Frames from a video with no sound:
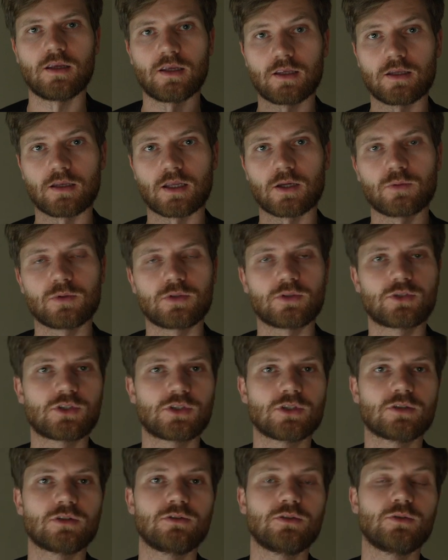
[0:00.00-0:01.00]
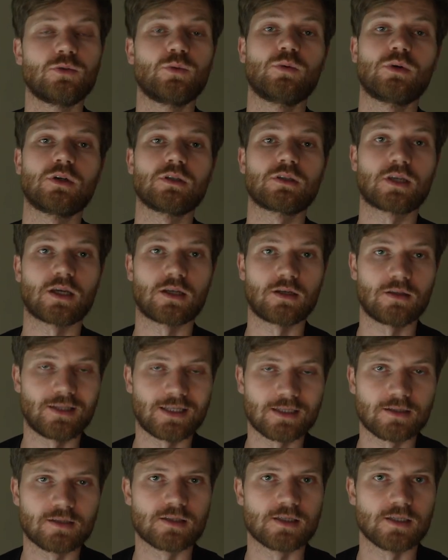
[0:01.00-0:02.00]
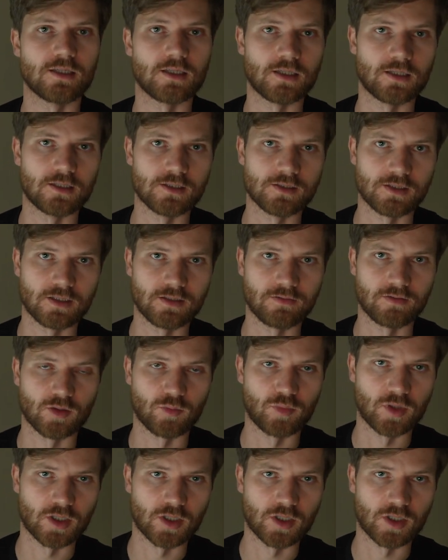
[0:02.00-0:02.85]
and I will show you what kind of legacy it is leaving